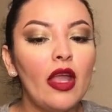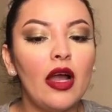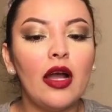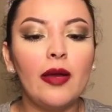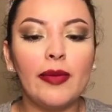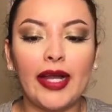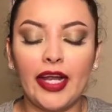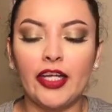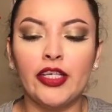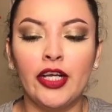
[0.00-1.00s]
um,
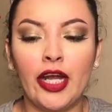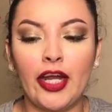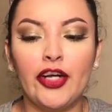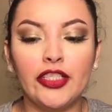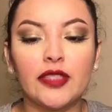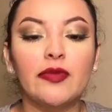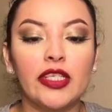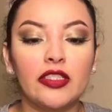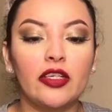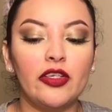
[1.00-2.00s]
I I heard some
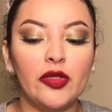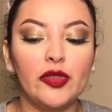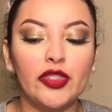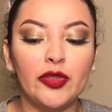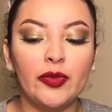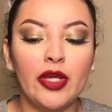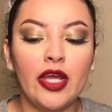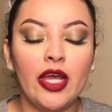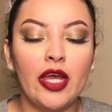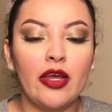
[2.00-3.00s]
things on YouTube
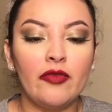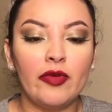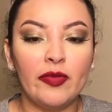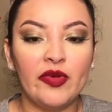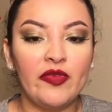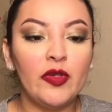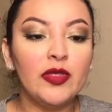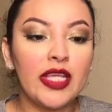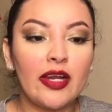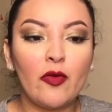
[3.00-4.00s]
from
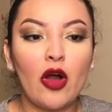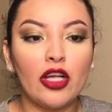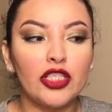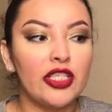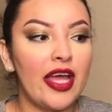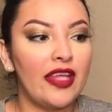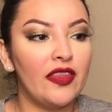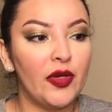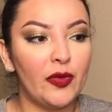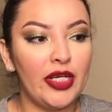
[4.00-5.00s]
reviews that I watched that
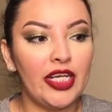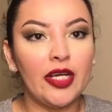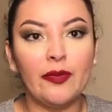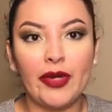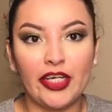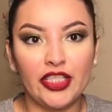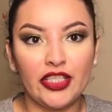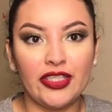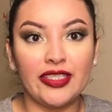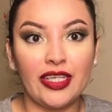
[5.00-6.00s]
they're really compared
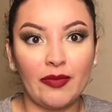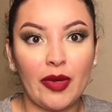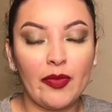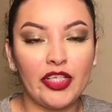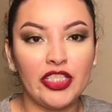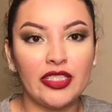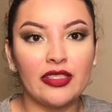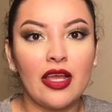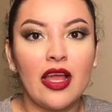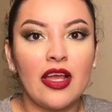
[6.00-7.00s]
to the Sigma
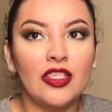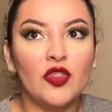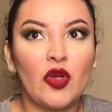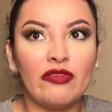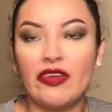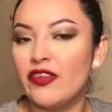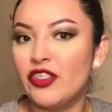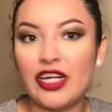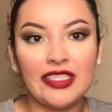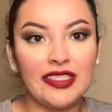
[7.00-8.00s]
brushes so I've never
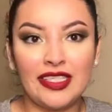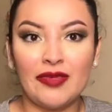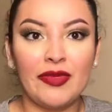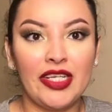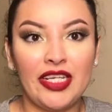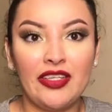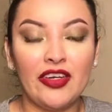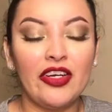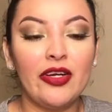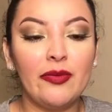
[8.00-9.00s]
tried Sigma
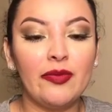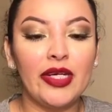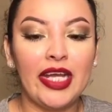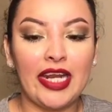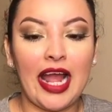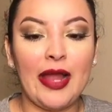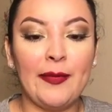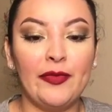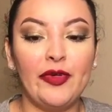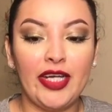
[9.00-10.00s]
either but
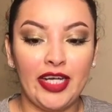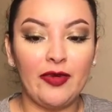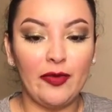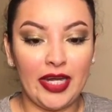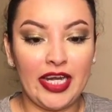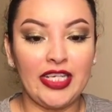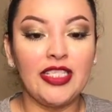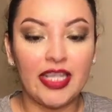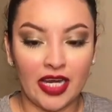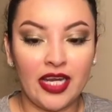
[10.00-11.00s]
I'm really really
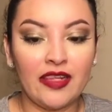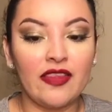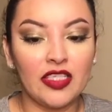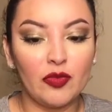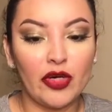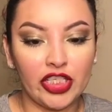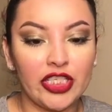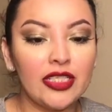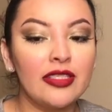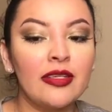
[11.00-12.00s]
digging these
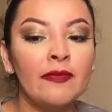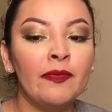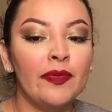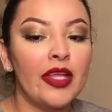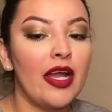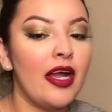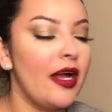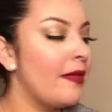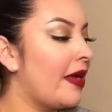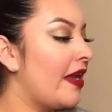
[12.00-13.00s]
brushes
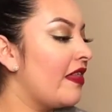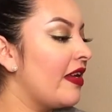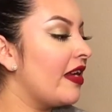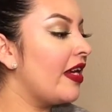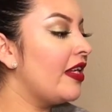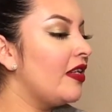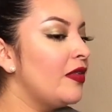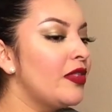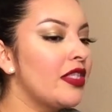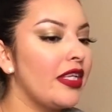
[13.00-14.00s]
um, I think I
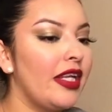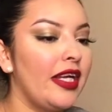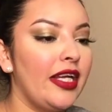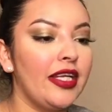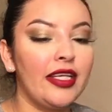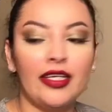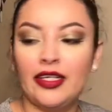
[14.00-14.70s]
used like,